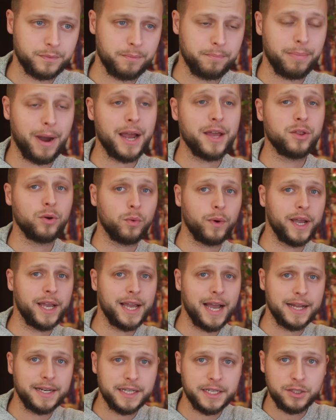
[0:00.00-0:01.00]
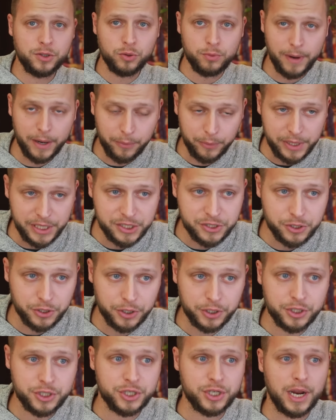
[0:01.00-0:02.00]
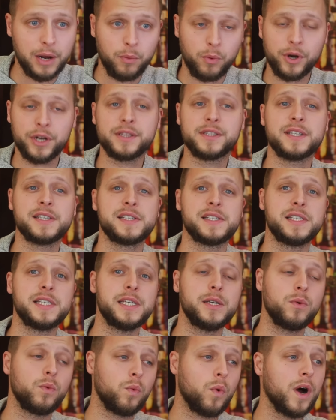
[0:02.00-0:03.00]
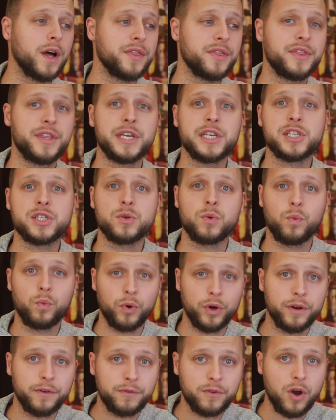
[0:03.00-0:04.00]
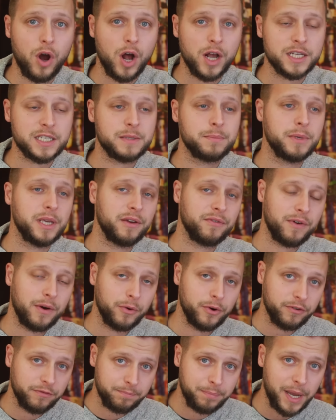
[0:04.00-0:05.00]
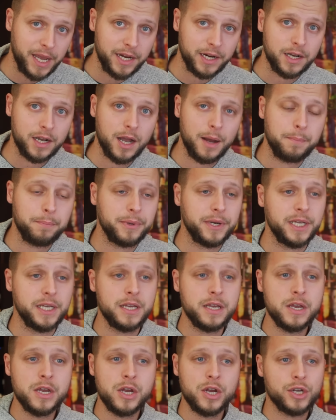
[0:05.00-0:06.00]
By the way, I did do my research. I wanted to see what this would have cost me if I would have paid a company.